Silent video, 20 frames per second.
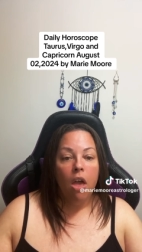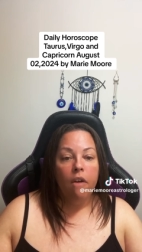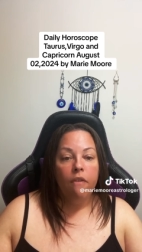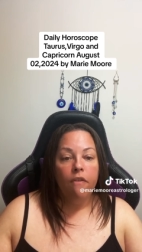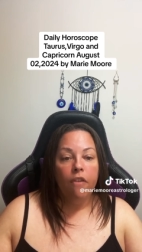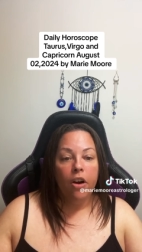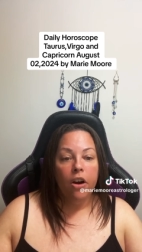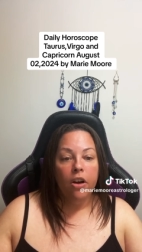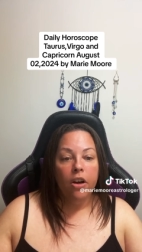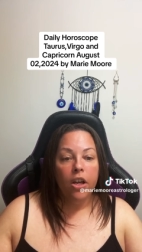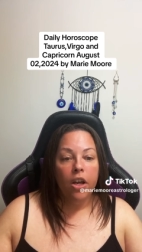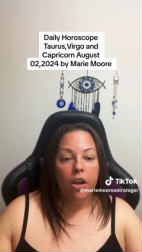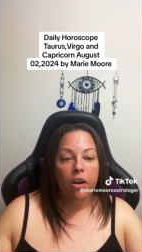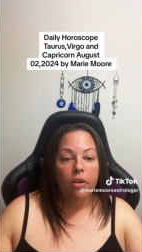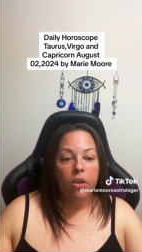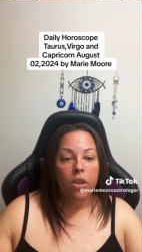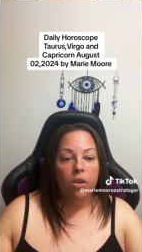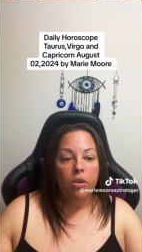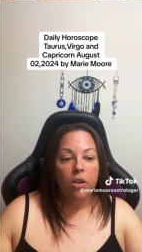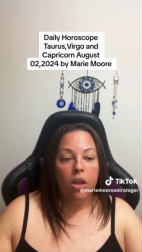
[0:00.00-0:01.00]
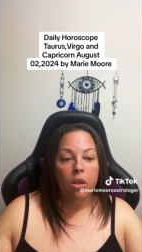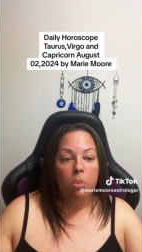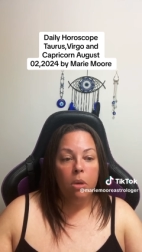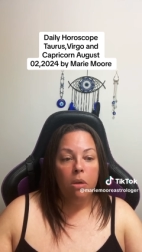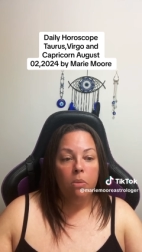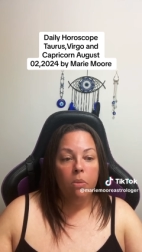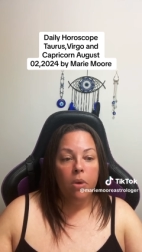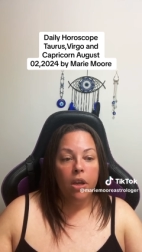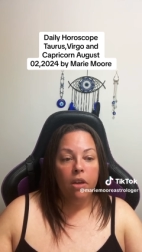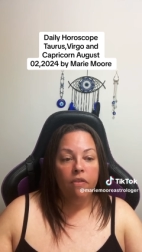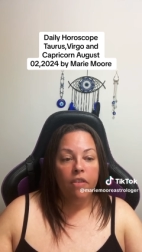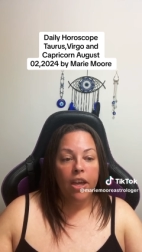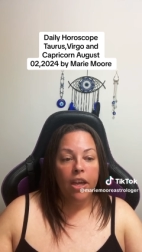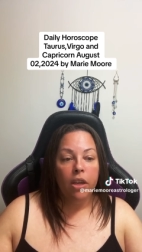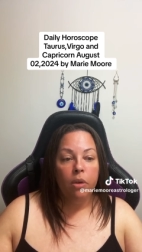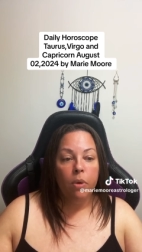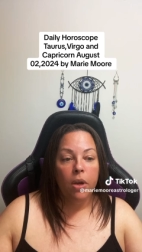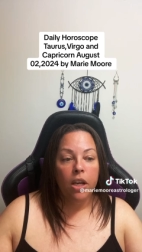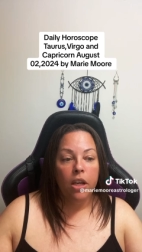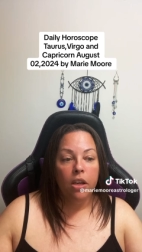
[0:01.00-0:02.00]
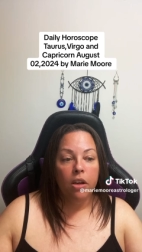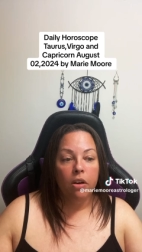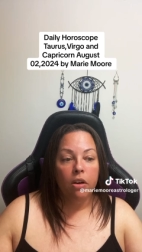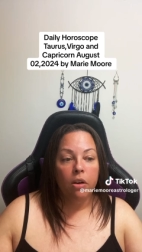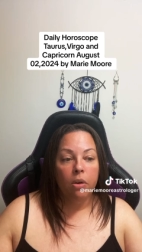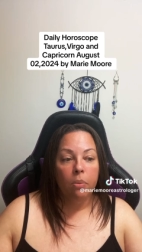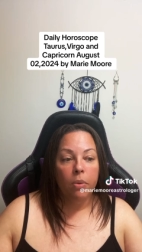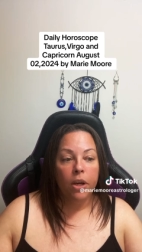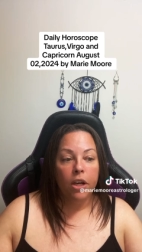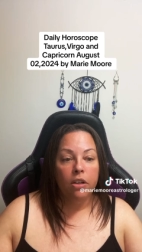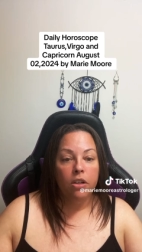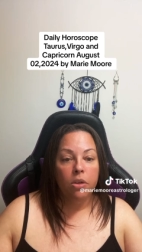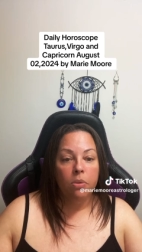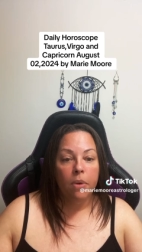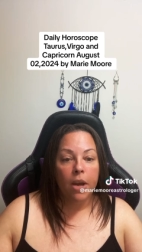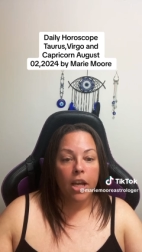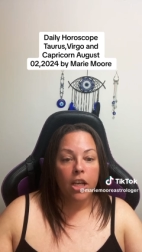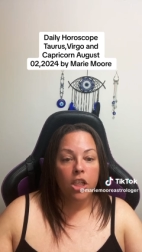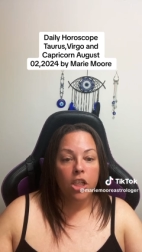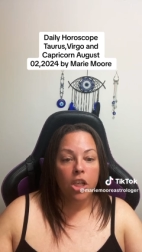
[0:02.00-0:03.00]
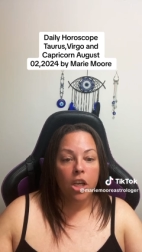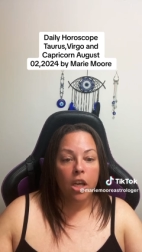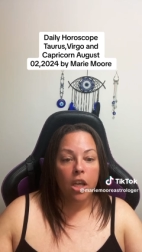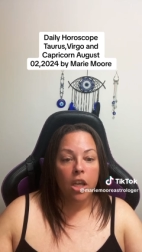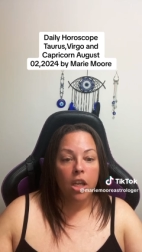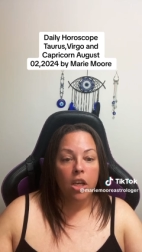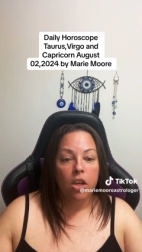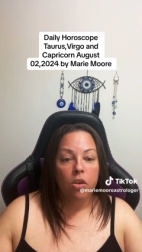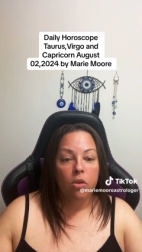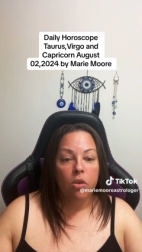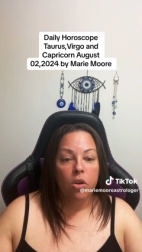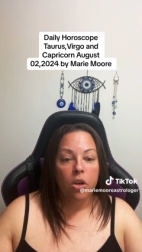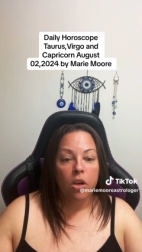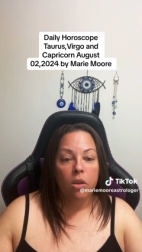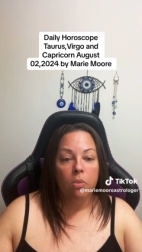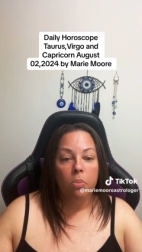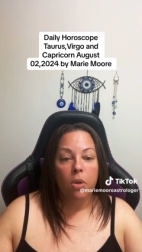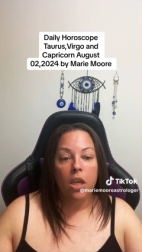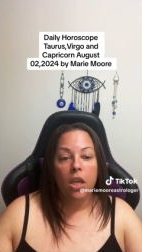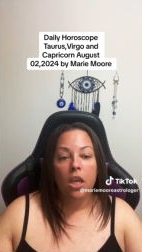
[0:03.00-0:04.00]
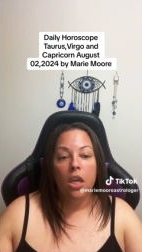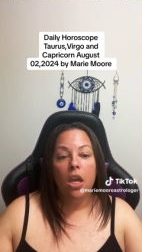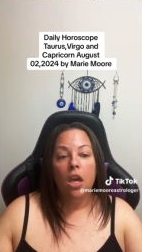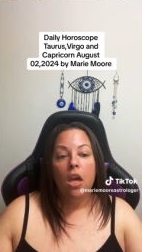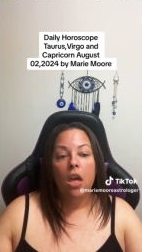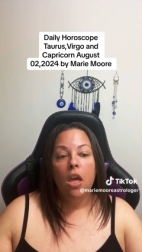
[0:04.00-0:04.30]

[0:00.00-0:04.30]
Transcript: Virgo, you could be reevaluating your career direction. You could be